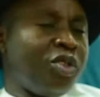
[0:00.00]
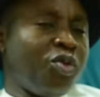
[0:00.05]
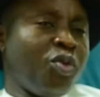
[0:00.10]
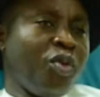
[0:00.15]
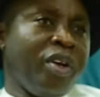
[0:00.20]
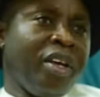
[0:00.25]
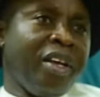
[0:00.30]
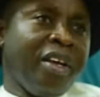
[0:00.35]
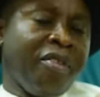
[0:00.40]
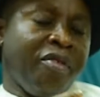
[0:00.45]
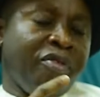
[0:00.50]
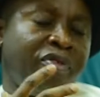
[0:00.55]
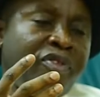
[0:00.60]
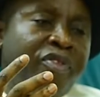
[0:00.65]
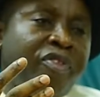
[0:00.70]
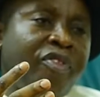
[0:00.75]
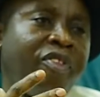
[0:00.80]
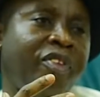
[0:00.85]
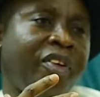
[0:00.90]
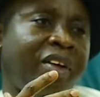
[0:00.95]
to
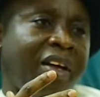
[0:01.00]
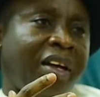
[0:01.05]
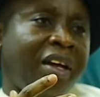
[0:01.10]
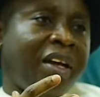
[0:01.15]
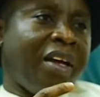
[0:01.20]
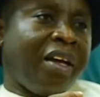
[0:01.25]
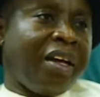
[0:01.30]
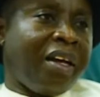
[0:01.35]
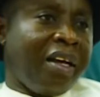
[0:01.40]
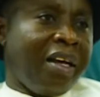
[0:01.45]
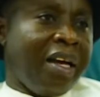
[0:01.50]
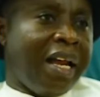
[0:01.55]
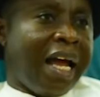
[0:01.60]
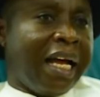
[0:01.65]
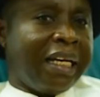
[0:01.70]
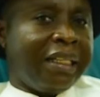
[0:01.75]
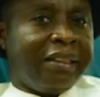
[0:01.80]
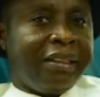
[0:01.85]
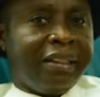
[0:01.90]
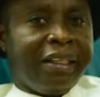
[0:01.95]
give
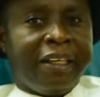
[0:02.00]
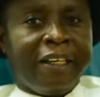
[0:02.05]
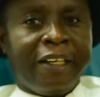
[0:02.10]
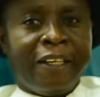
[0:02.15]
that